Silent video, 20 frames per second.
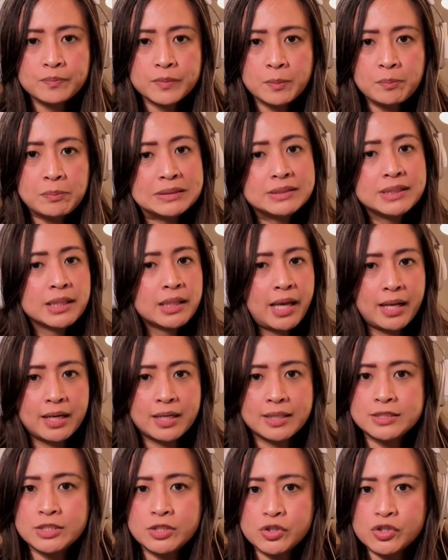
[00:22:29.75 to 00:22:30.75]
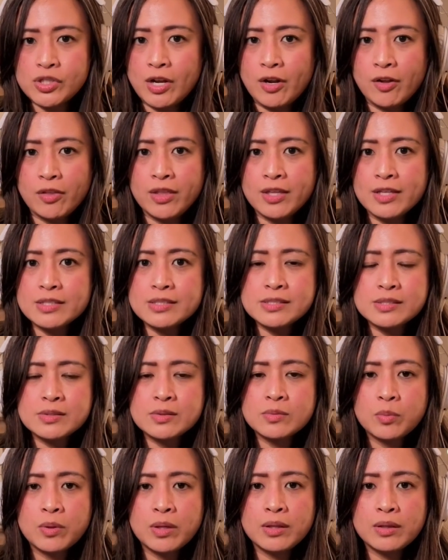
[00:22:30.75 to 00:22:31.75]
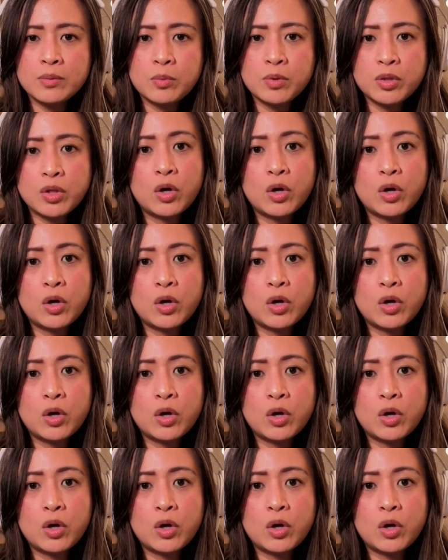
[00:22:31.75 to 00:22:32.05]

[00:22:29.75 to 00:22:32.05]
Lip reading: be delighted to share this with